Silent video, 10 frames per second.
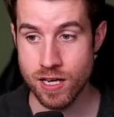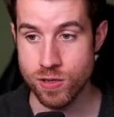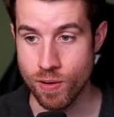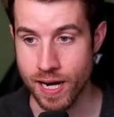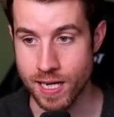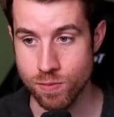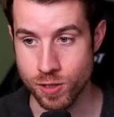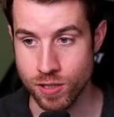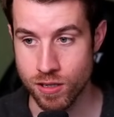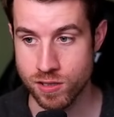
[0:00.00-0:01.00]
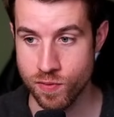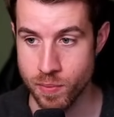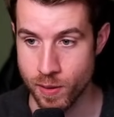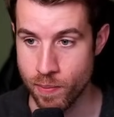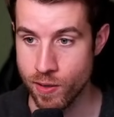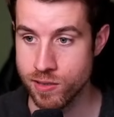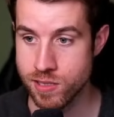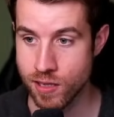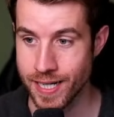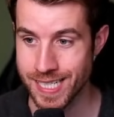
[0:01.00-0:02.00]
your hand with cards from your opponent's
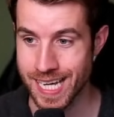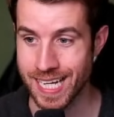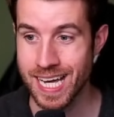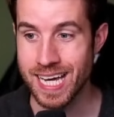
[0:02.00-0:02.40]
starting deck,